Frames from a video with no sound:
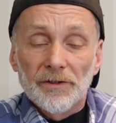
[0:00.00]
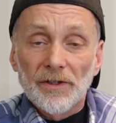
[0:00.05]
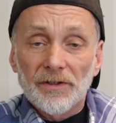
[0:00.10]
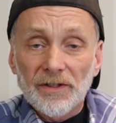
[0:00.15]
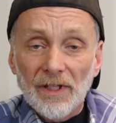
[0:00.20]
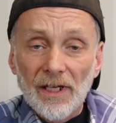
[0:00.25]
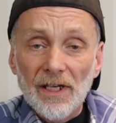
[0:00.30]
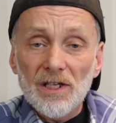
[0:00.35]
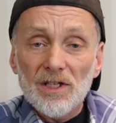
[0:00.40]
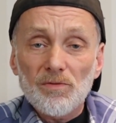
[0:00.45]
The
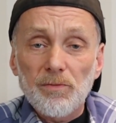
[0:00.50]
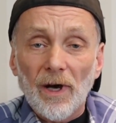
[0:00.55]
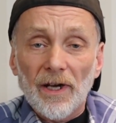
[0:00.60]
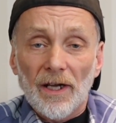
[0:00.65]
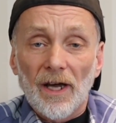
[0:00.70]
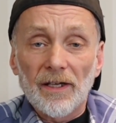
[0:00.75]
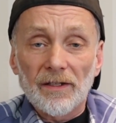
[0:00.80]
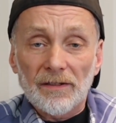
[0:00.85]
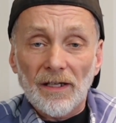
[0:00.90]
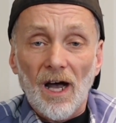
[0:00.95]
things
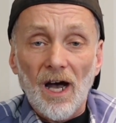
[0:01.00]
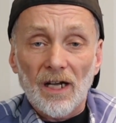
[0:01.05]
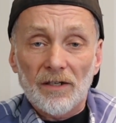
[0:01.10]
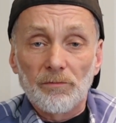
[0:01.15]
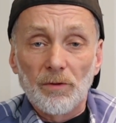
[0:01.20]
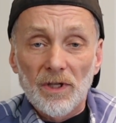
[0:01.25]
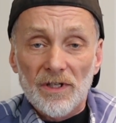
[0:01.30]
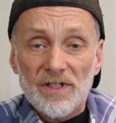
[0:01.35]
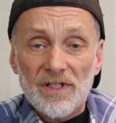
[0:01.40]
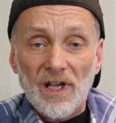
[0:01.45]
what I
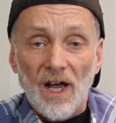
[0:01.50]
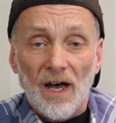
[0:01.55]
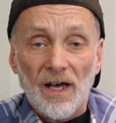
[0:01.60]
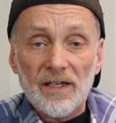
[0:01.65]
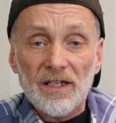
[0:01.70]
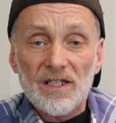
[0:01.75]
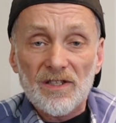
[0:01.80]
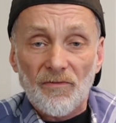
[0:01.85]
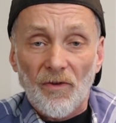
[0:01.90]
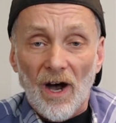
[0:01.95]
thought will
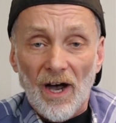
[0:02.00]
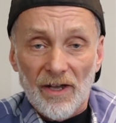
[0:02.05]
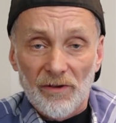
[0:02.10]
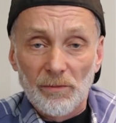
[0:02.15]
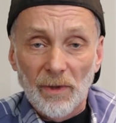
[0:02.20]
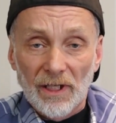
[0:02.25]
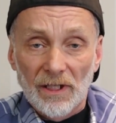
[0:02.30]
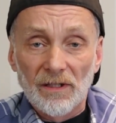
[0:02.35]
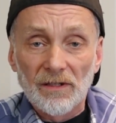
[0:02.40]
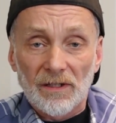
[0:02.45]
satisfy
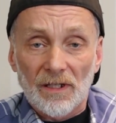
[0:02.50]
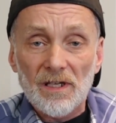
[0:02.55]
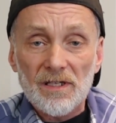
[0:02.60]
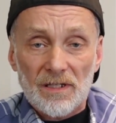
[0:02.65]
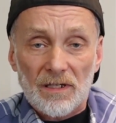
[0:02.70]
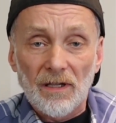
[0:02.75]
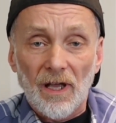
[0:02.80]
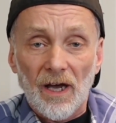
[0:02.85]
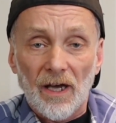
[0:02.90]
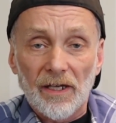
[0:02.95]
me in
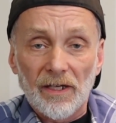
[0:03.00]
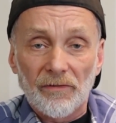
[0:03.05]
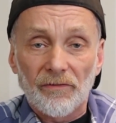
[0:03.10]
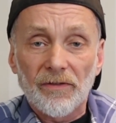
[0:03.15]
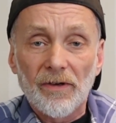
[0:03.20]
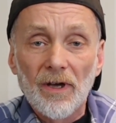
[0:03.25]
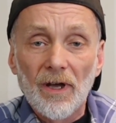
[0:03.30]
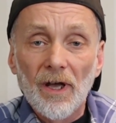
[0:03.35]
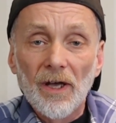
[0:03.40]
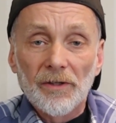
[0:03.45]
this life,
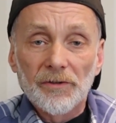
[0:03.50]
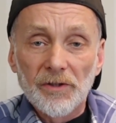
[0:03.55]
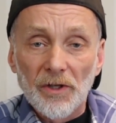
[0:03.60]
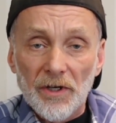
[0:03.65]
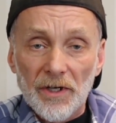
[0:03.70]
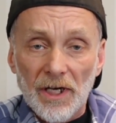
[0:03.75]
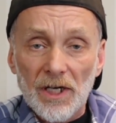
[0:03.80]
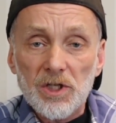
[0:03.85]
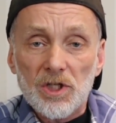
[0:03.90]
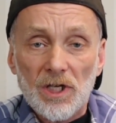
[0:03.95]

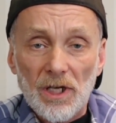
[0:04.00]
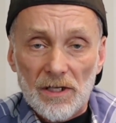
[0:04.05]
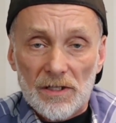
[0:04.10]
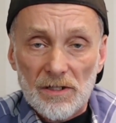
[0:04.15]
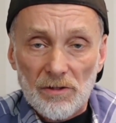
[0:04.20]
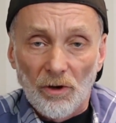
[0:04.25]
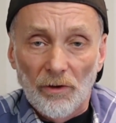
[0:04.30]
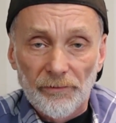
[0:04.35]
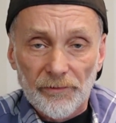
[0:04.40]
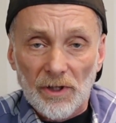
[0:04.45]
the
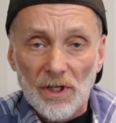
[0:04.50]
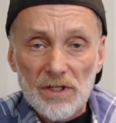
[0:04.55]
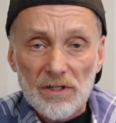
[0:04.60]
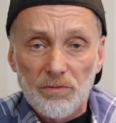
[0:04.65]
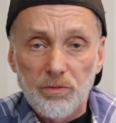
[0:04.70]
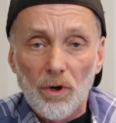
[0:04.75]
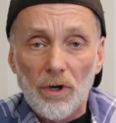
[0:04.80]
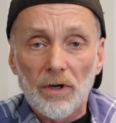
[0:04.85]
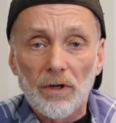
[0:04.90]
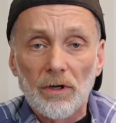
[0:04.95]
riches of
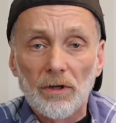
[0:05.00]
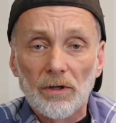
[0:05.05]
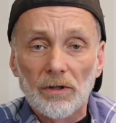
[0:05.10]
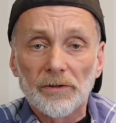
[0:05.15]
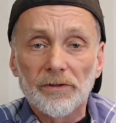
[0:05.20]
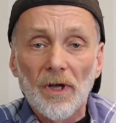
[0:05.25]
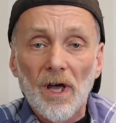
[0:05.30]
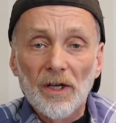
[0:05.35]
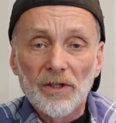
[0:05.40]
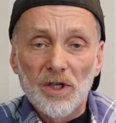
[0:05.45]
this
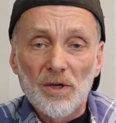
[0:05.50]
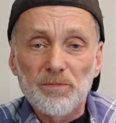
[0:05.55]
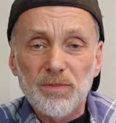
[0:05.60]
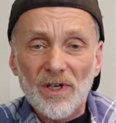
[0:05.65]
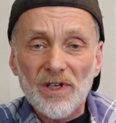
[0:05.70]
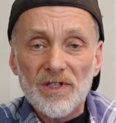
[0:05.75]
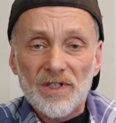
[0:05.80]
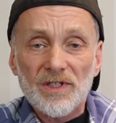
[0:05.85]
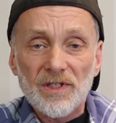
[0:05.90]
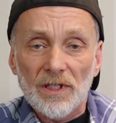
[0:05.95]
world, the
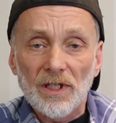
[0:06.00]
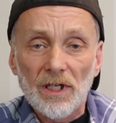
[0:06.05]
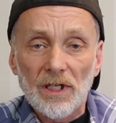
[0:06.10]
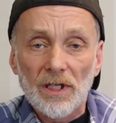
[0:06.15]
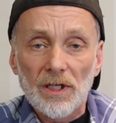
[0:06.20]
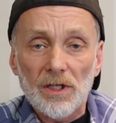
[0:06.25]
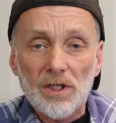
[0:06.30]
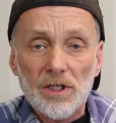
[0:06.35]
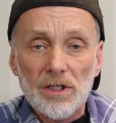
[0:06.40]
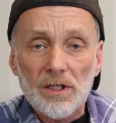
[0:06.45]

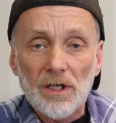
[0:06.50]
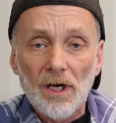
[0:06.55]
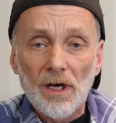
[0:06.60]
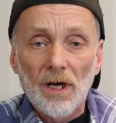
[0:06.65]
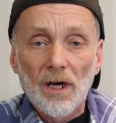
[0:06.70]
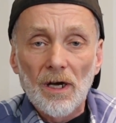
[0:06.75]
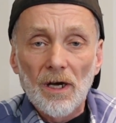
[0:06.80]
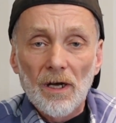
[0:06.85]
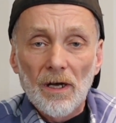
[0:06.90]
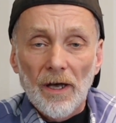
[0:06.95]
prestige,
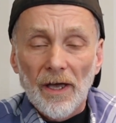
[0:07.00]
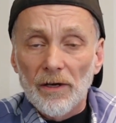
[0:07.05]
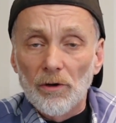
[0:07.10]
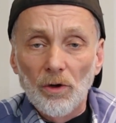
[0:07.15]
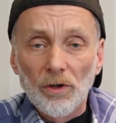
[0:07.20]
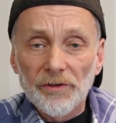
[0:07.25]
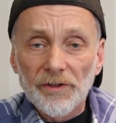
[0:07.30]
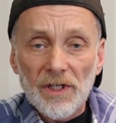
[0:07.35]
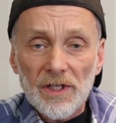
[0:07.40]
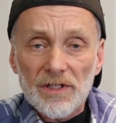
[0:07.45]
and
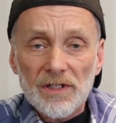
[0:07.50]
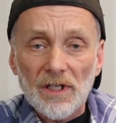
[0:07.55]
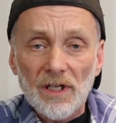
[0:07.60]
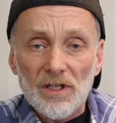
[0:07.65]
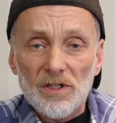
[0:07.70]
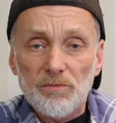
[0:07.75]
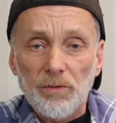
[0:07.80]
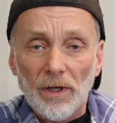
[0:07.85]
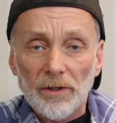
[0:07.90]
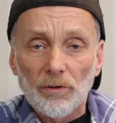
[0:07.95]
all these
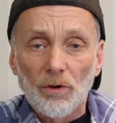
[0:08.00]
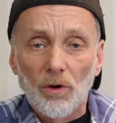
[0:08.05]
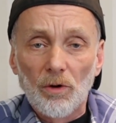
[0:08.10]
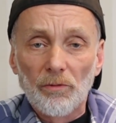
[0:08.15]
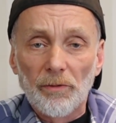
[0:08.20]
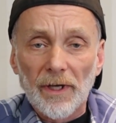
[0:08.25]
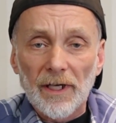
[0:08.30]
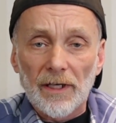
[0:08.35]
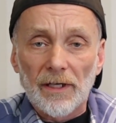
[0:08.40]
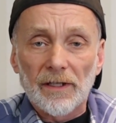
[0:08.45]
things what
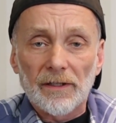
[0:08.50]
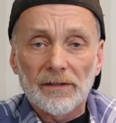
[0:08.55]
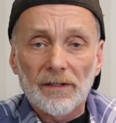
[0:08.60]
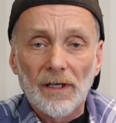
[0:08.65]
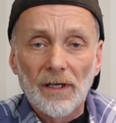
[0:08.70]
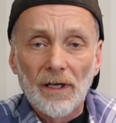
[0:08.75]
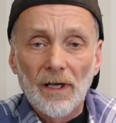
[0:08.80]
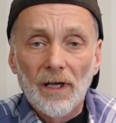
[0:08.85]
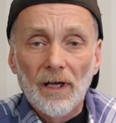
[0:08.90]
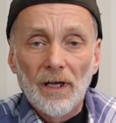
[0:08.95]
go with
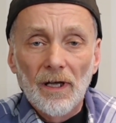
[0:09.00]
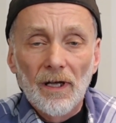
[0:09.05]
it,